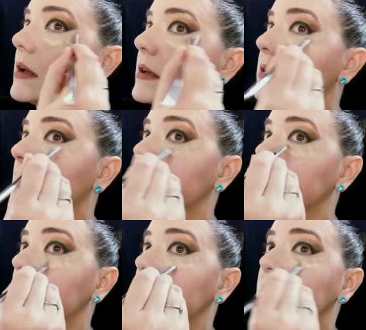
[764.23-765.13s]
So, you
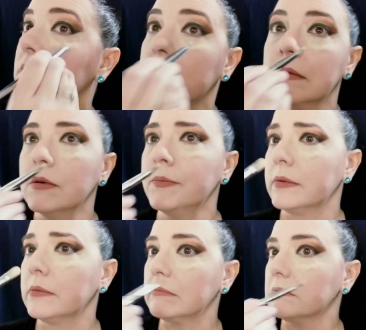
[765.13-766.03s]
know, oops.
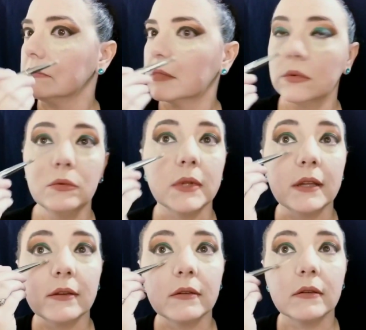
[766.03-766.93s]
Ooh,
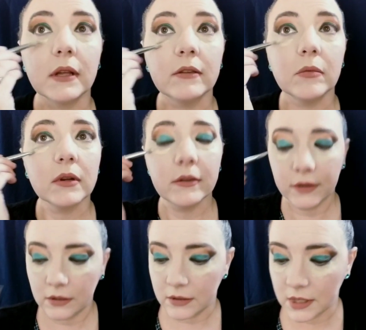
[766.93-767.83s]
that's more
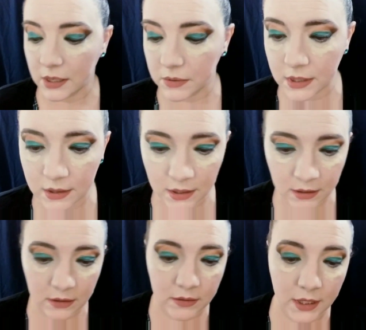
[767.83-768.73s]
concealer than I wanted there.
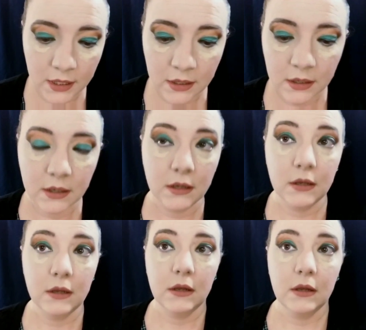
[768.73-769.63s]
Okay.
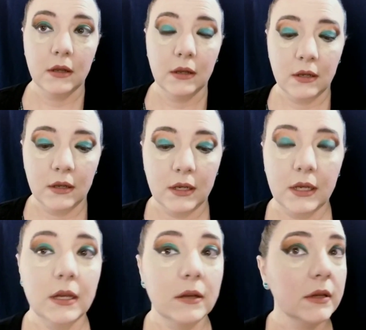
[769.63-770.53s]

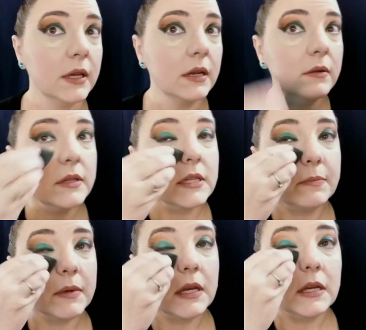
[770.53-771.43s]
Now we'll hit it with a
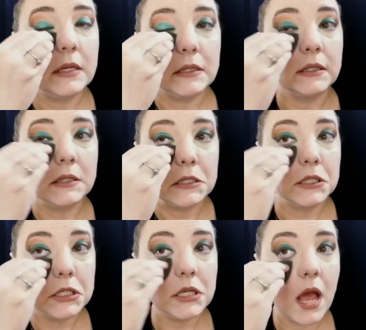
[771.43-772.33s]
sponge.